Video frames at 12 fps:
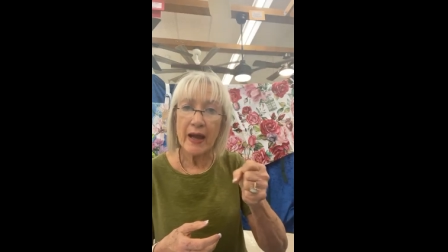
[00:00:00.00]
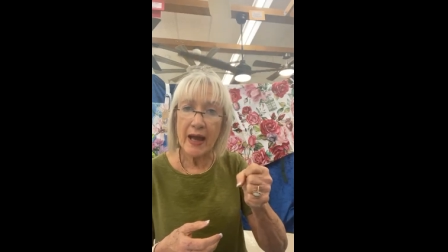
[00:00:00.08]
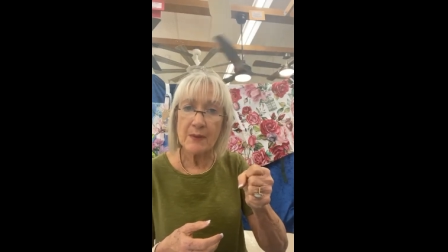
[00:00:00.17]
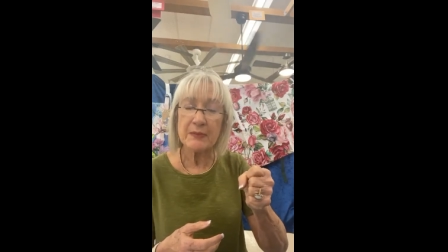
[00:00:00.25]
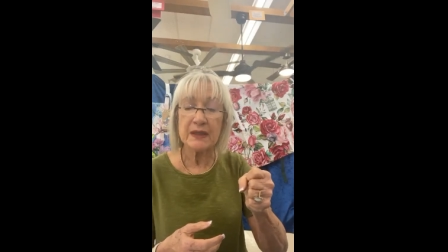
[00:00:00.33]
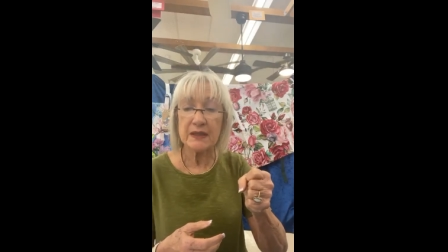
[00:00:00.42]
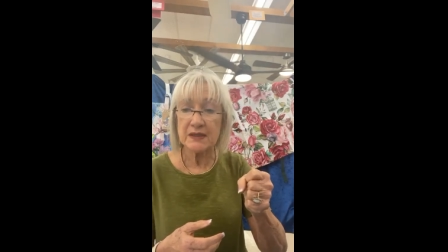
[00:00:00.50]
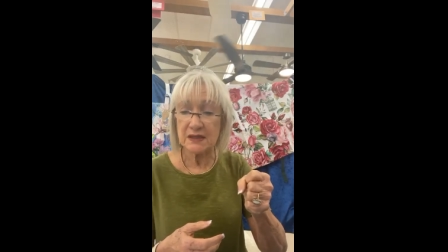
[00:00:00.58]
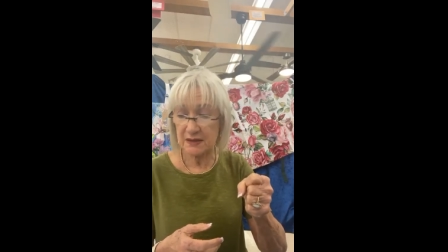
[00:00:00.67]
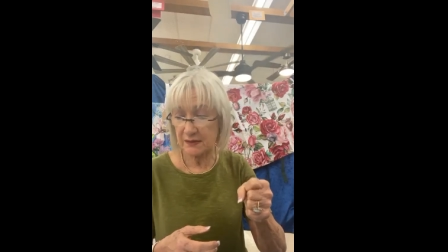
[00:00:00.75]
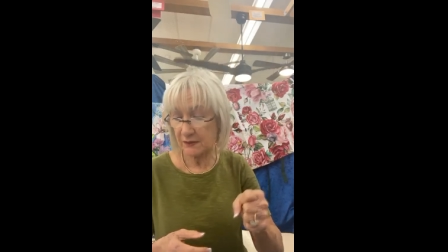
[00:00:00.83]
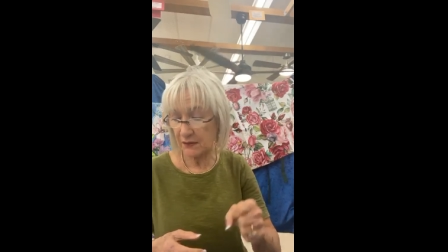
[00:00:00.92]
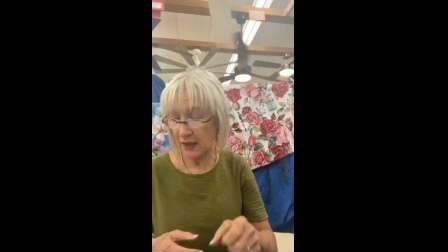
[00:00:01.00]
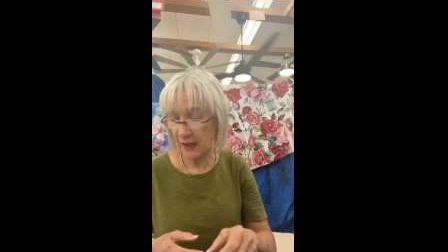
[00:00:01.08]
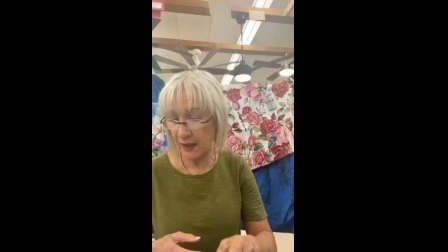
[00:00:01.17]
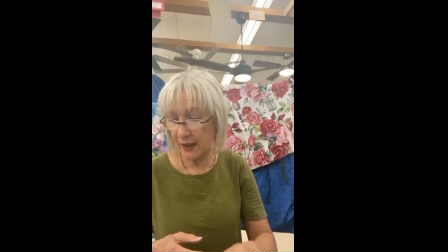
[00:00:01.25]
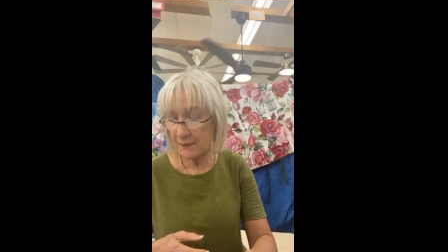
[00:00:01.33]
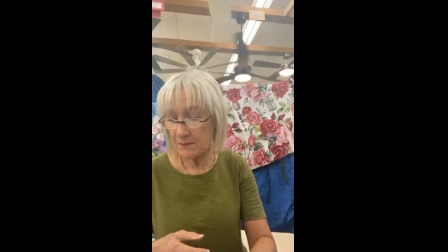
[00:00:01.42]
grab it,
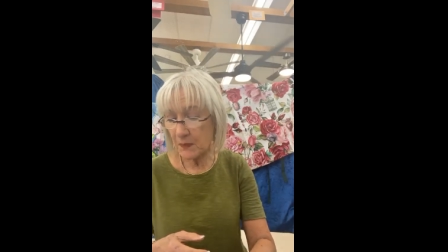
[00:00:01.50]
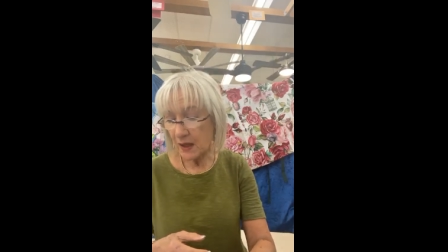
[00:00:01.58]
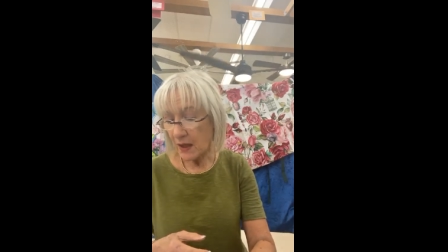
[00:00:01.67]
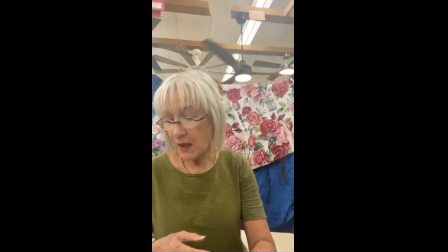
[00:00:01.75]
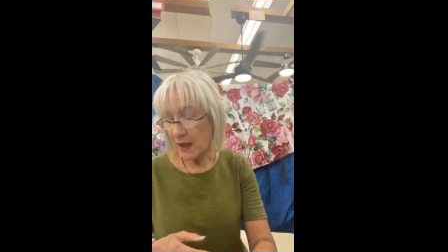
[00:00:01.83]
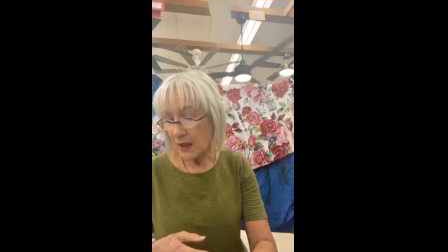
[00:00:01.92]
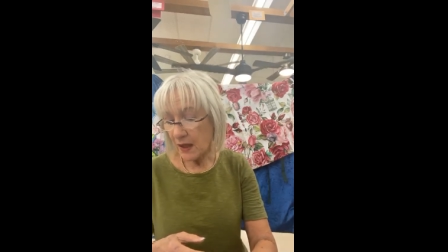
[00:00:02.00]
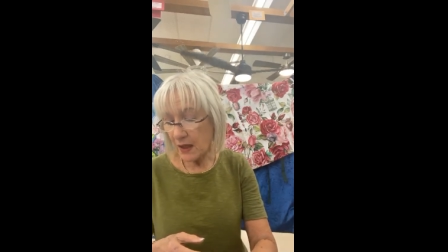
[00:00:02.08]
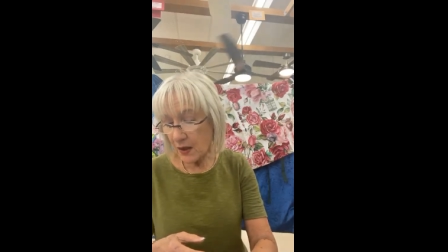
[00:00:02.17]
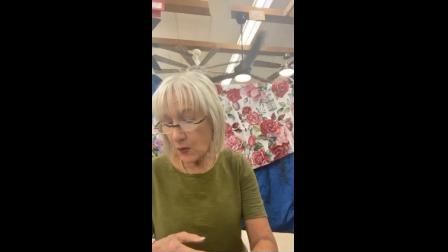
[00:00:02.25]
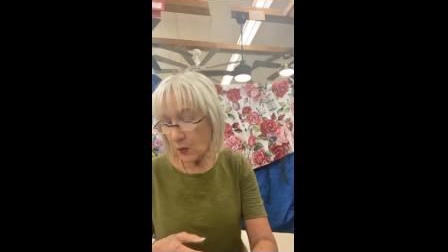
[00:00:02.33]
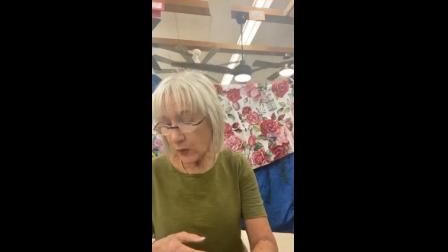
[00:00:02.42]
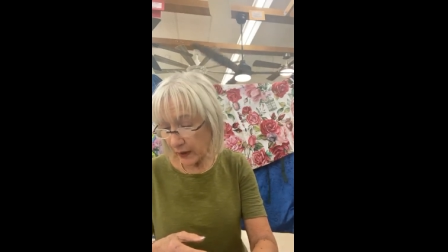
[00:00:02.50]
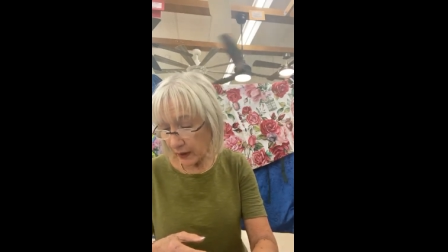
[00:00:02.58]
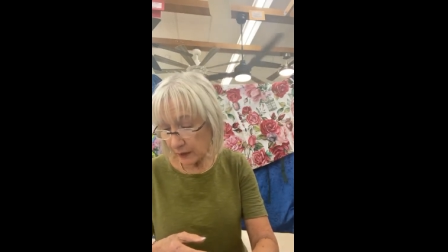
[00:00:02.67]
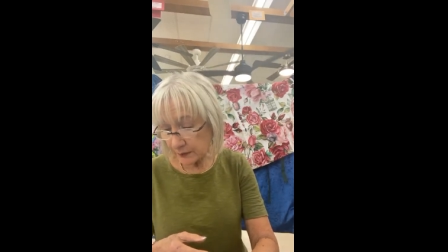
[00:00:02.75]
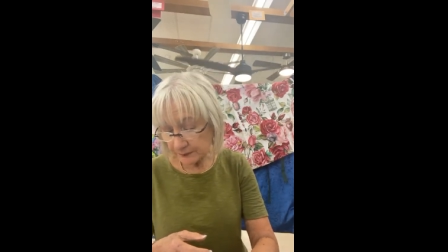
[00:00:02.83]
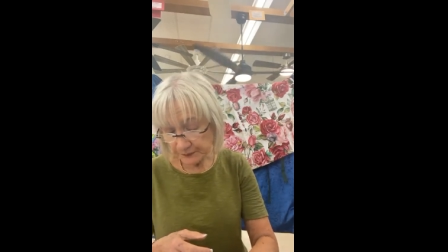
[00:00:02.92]
okay, it
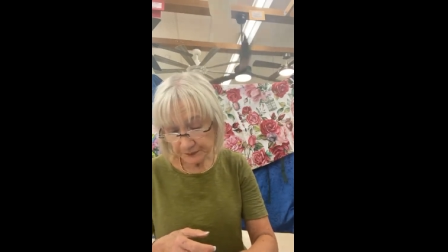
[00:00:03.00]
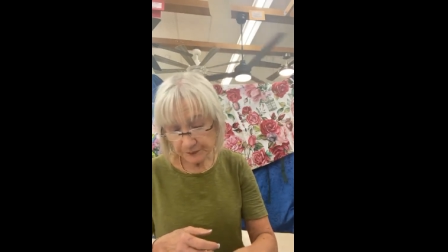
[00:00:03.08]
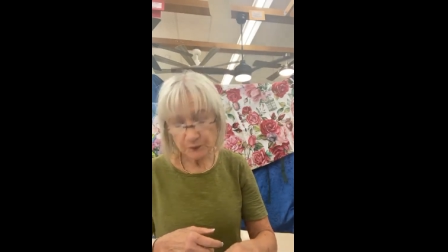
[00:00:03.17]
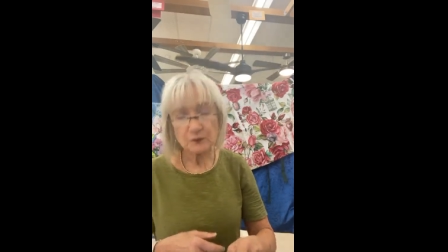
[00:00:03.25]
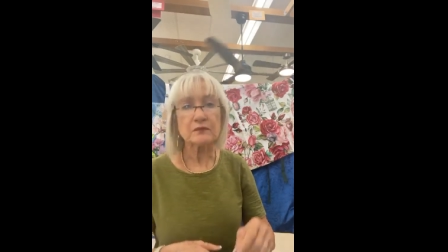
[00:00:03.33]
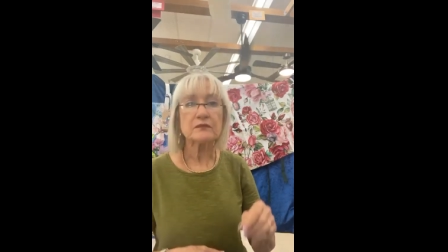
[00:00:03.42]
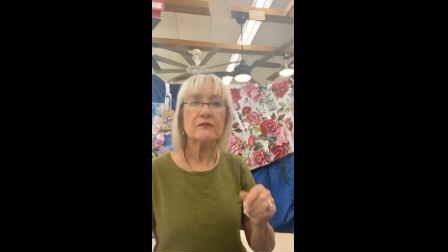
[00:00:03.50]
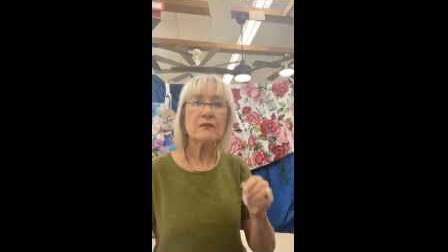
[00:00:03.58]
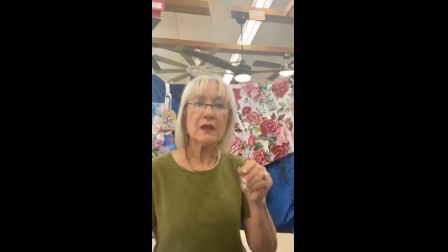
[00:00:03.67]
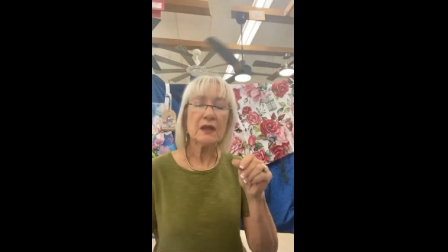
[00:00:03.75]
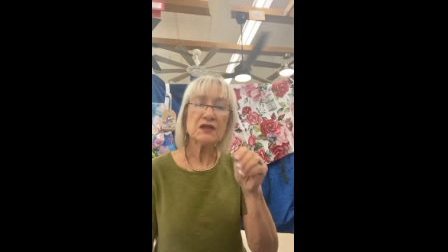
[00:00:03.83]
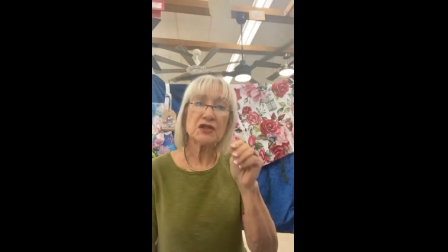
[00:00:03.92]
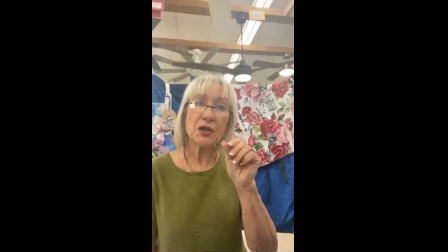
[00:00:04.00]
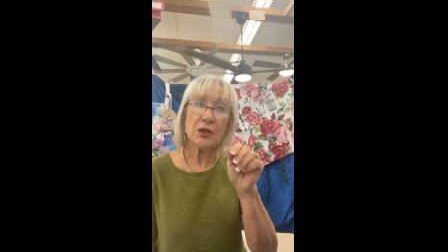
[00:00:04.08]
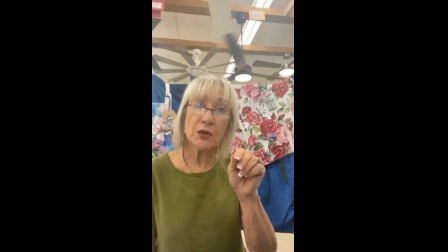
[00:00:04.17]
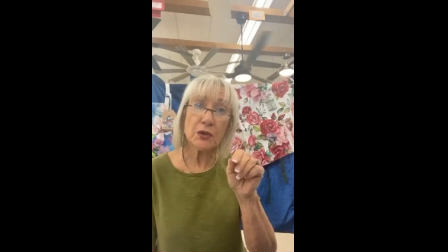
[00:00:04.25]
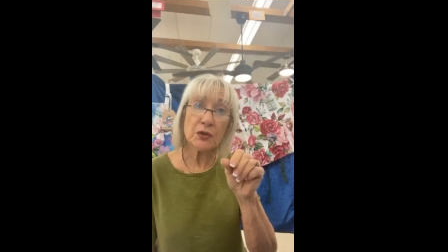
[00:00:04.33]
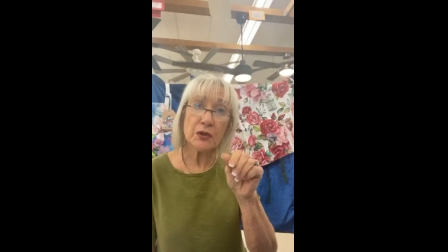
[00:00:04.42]
will
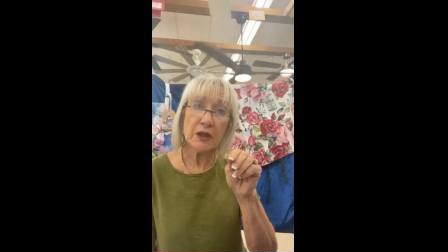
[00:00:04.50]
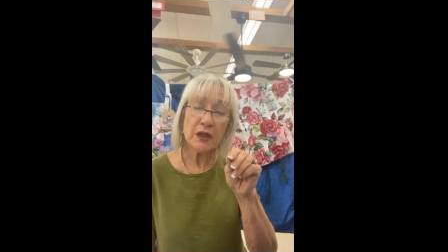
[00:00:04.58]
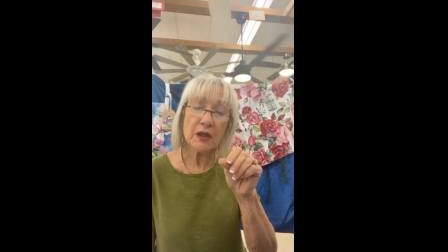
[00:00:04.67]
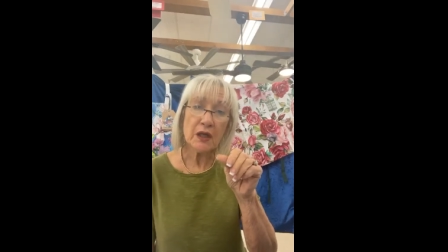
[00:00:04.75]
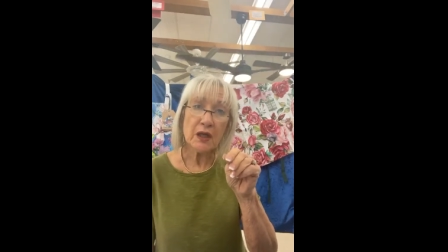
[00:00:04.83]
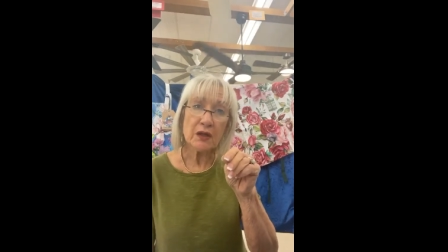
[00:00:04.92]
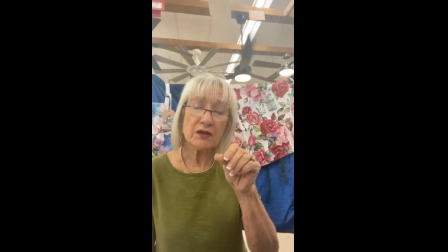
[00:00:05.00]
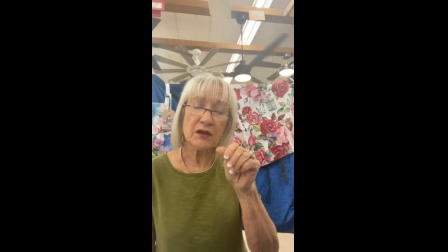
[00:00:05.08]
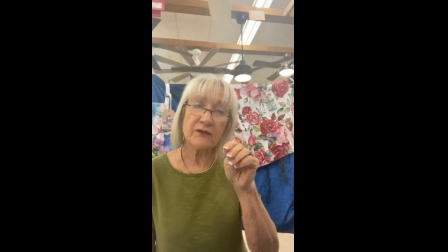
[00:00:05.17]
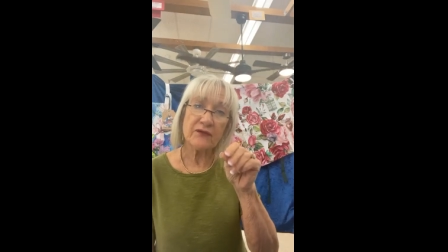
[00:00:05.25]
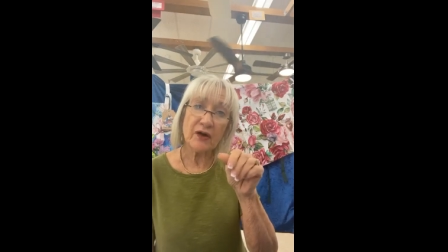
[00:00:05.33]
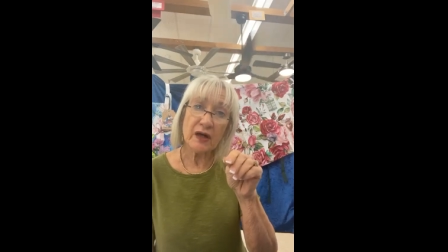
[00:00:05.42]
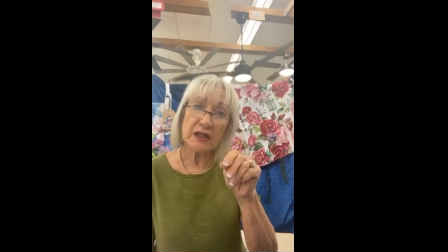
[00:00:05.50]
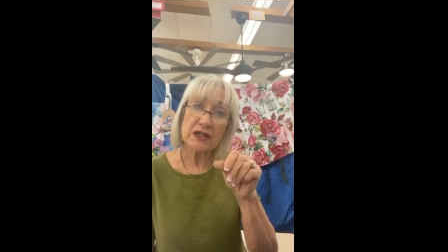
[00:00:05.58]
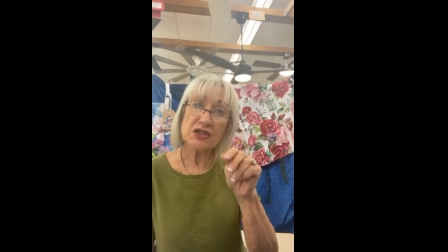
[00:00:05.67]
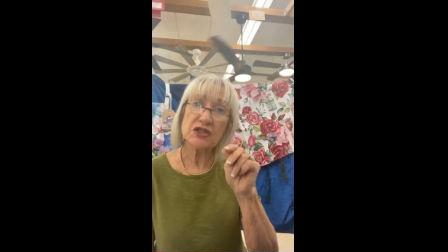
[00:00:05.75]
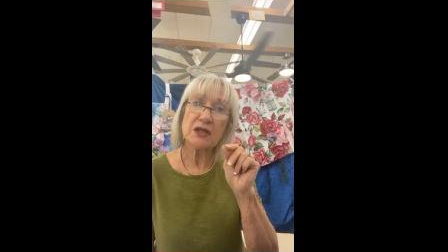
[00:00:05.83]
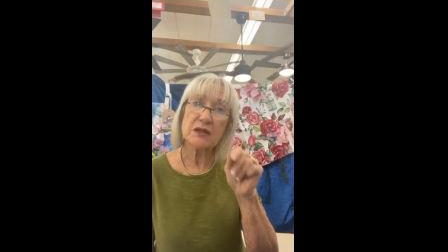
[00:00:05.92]
turn the
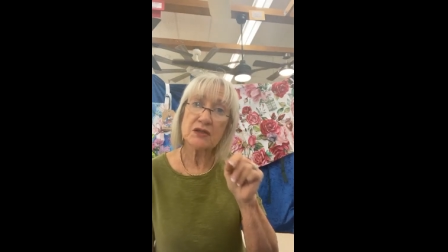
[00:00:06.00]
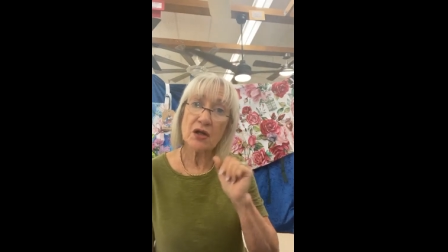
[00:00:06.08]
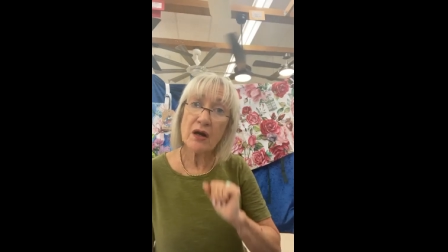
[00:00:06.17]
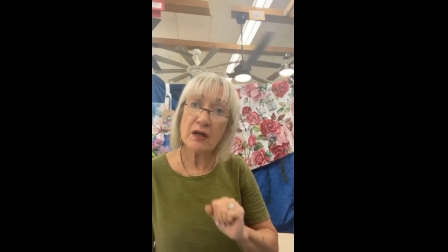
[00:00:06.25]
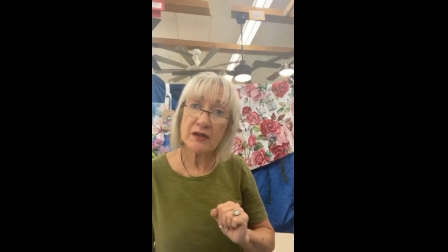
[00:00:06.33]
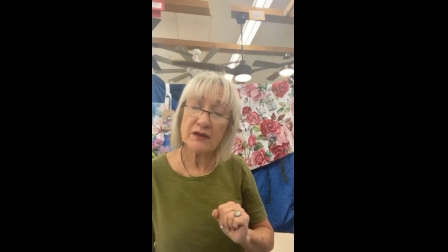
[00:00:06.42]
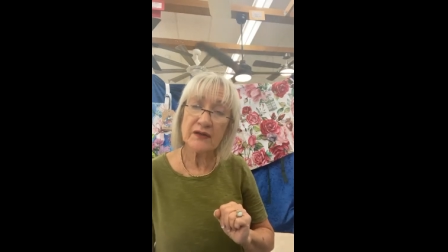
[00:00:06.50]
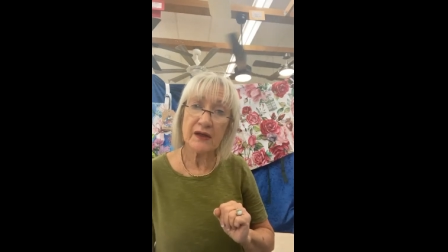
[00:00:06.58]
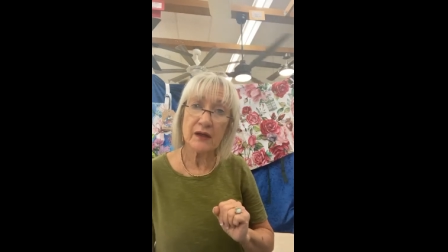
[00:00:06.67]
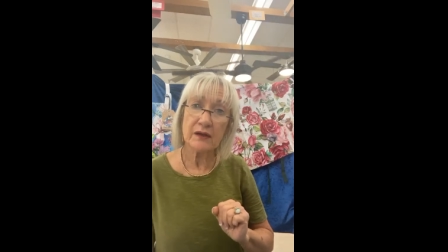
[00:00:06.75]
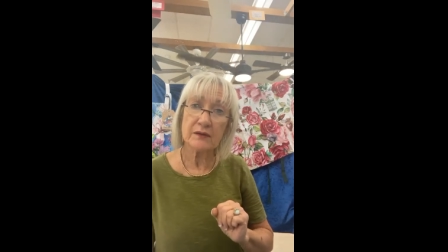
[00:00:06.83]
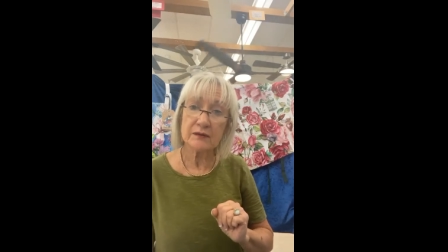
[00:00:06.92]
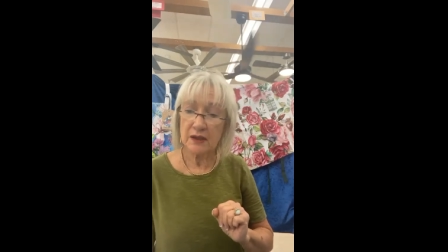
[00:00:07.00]
varnish dark there.